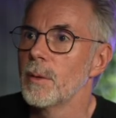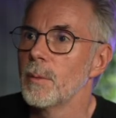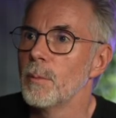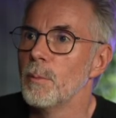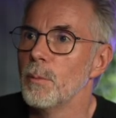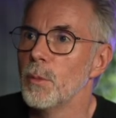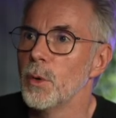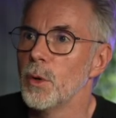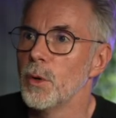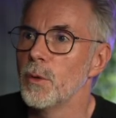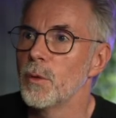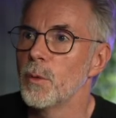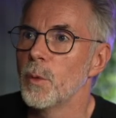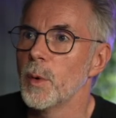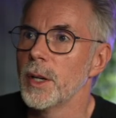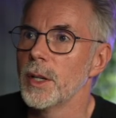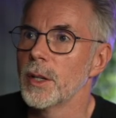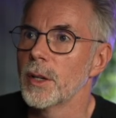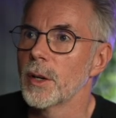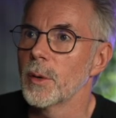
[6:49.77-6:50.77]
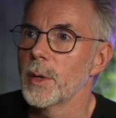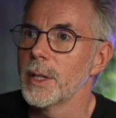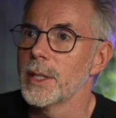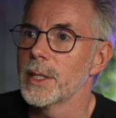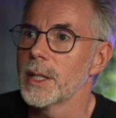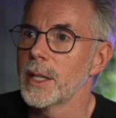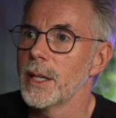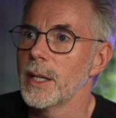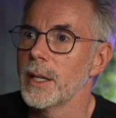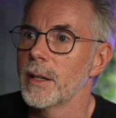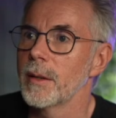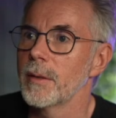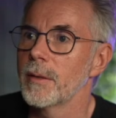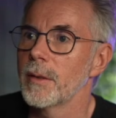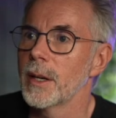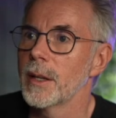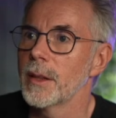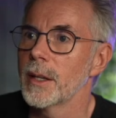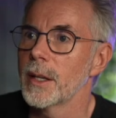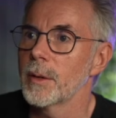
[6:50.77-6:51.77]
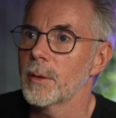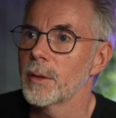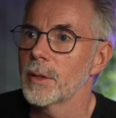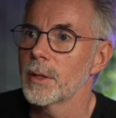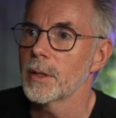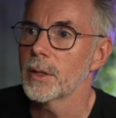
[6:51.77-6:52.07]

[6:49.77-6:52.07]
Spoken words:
move window into here, and then I'm going